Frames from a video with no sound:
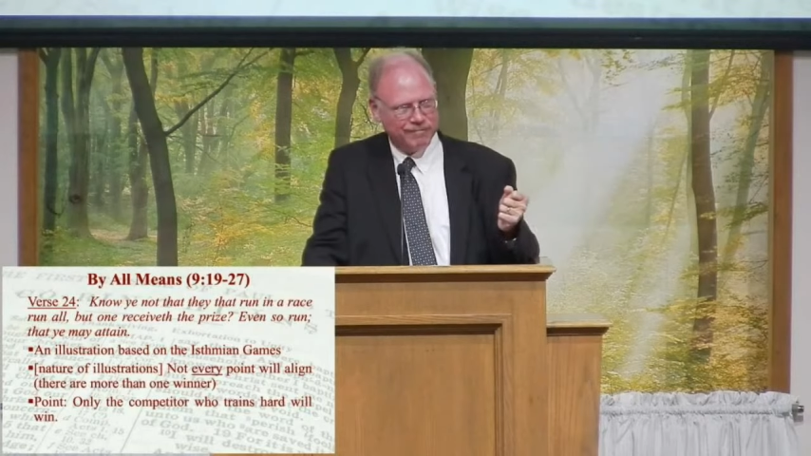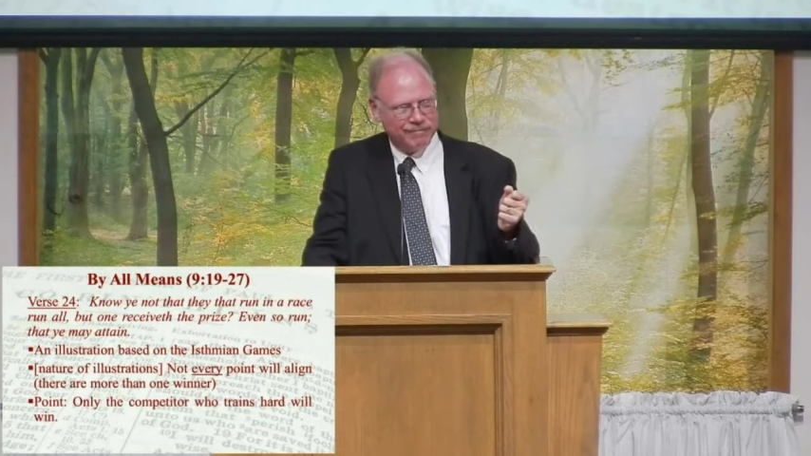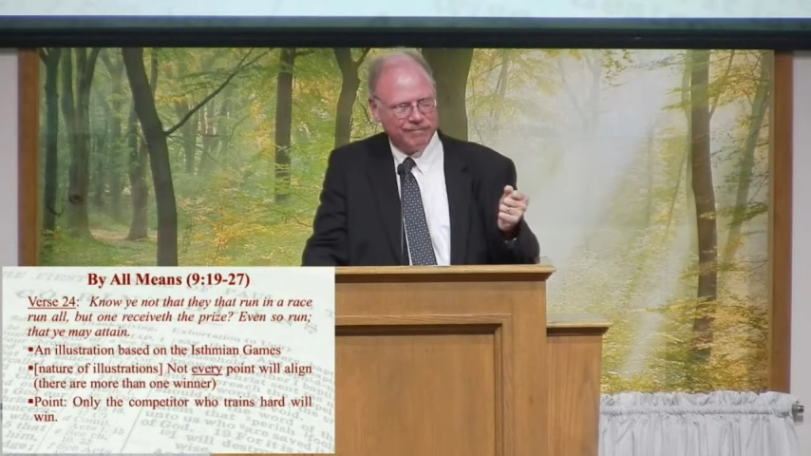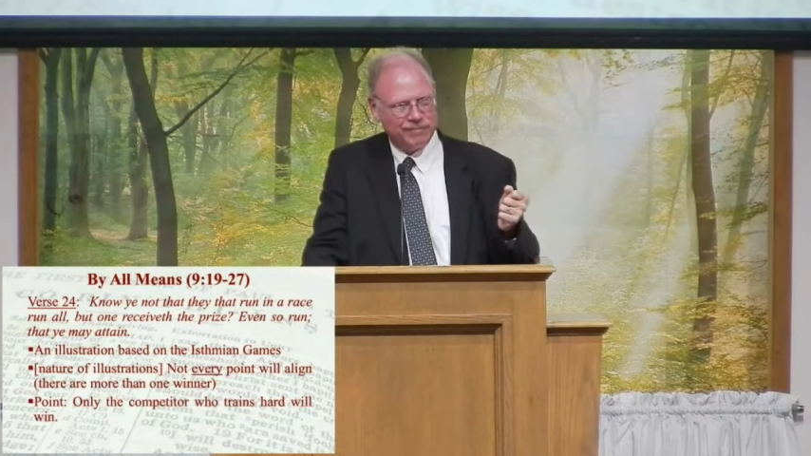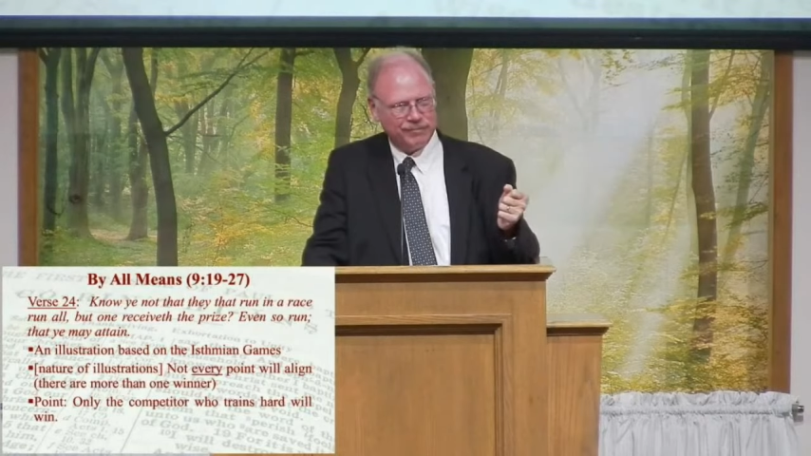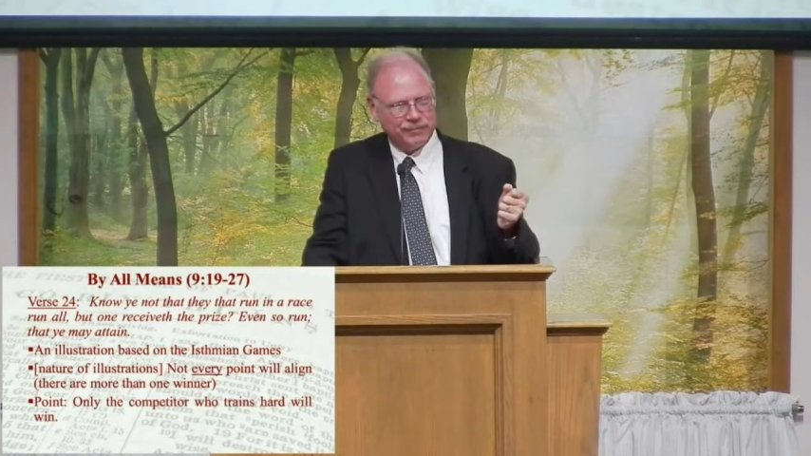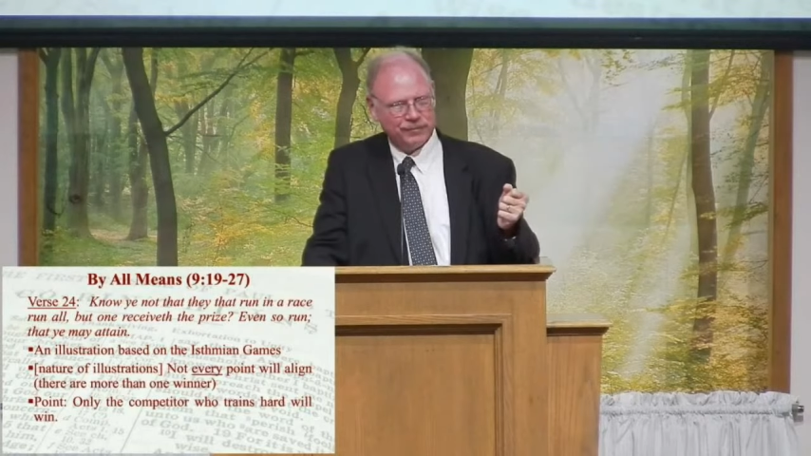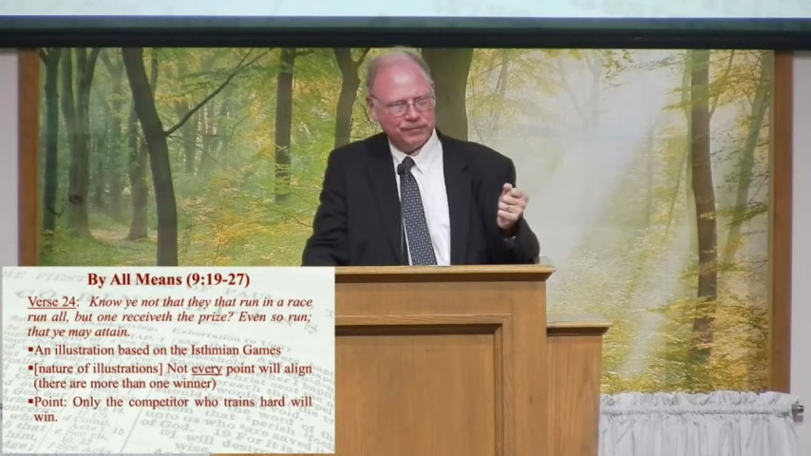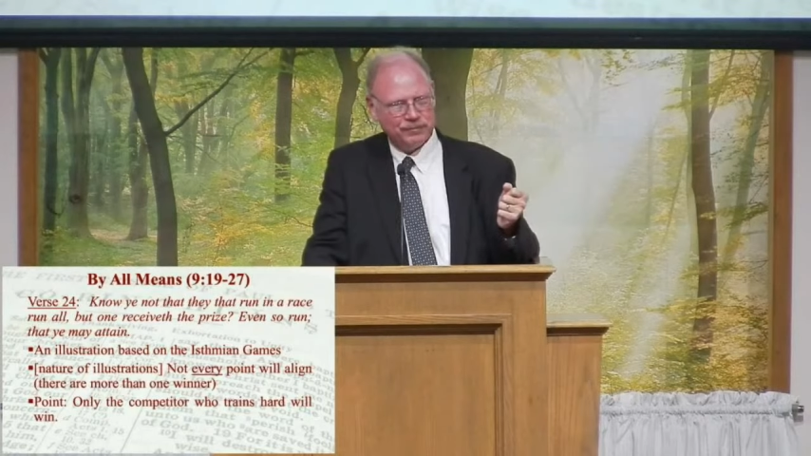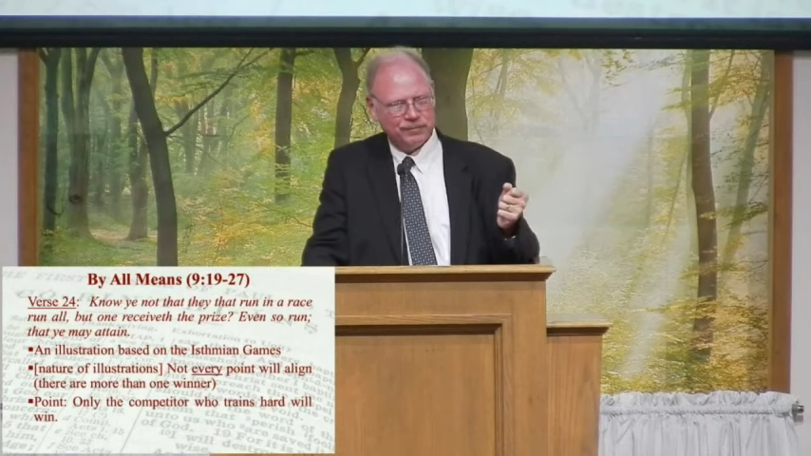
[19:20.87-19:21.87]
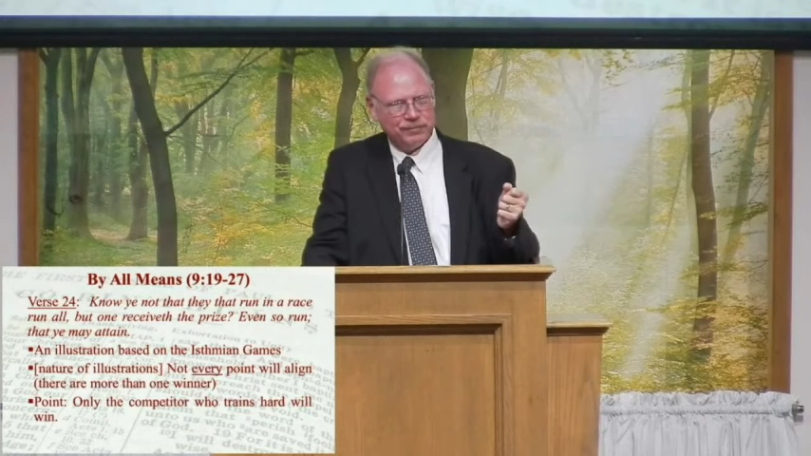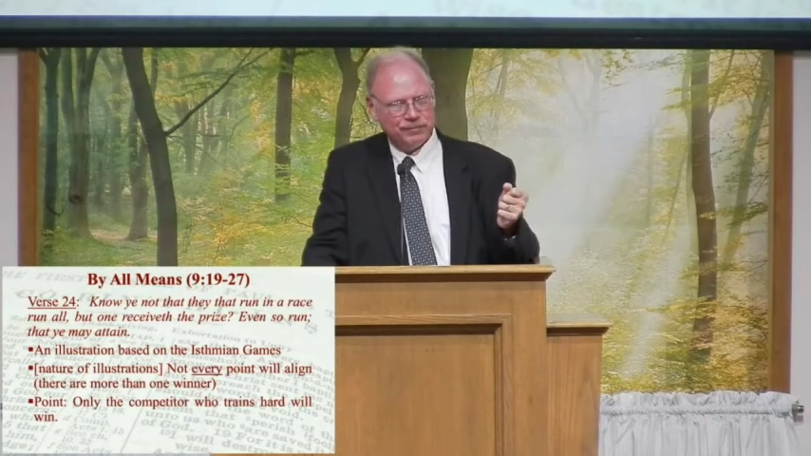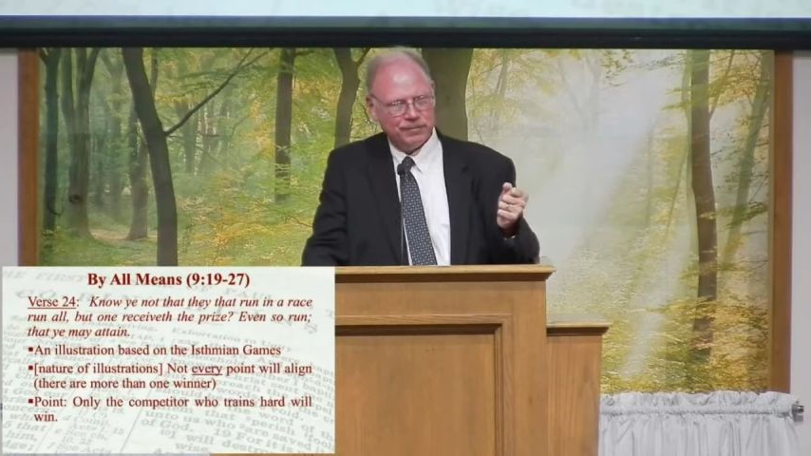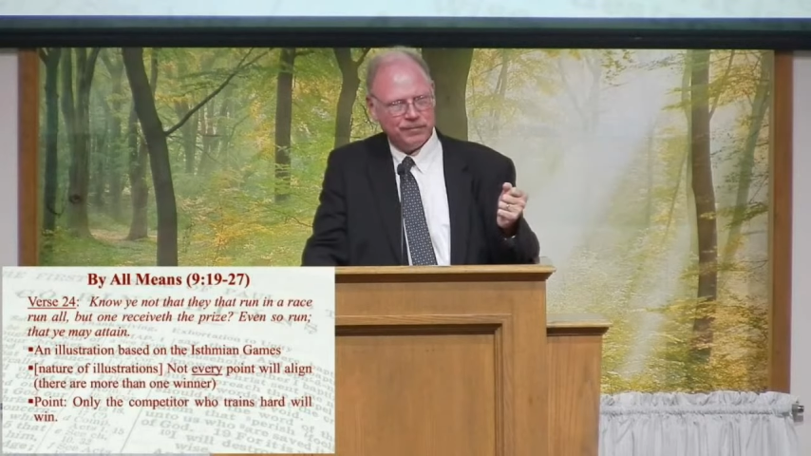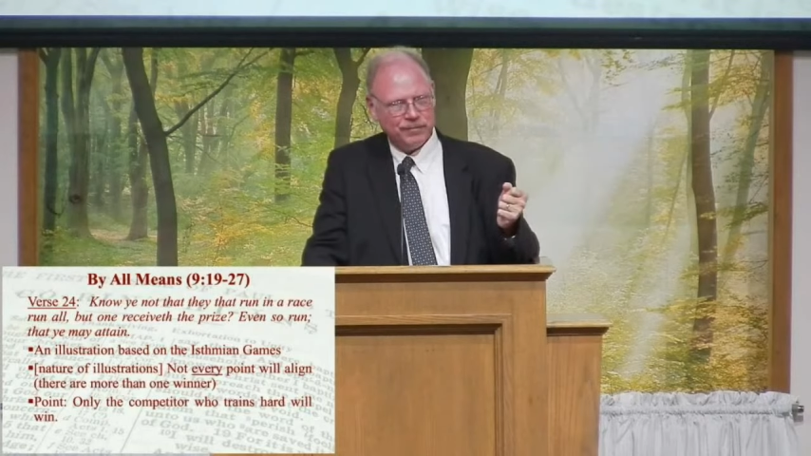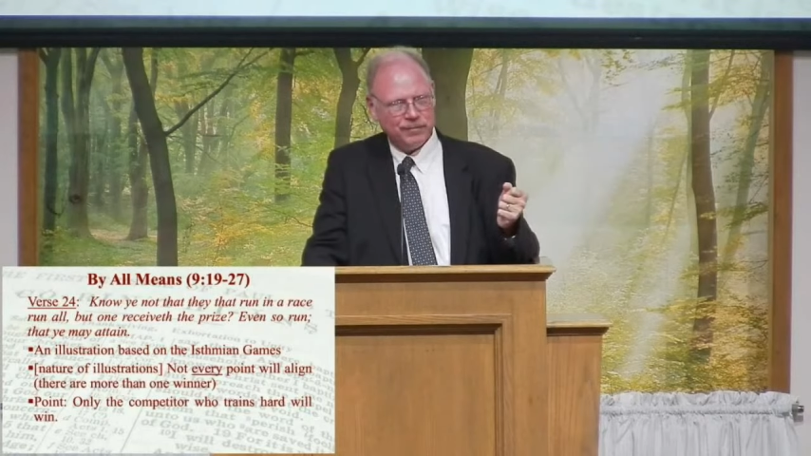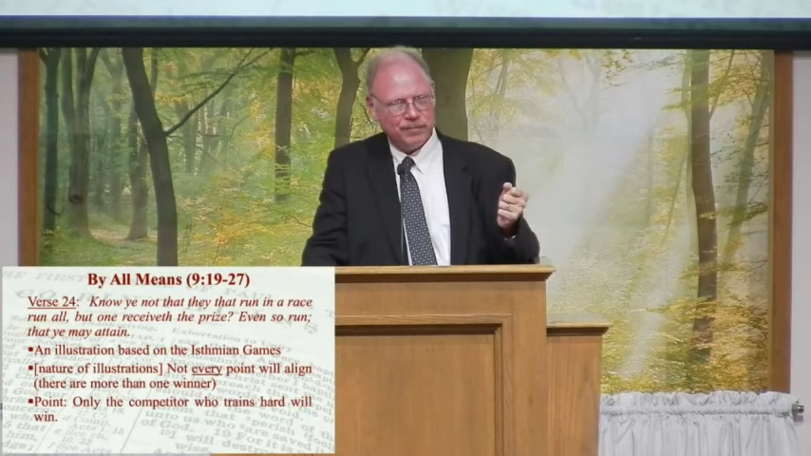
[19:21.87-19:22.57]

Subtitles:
[no speech]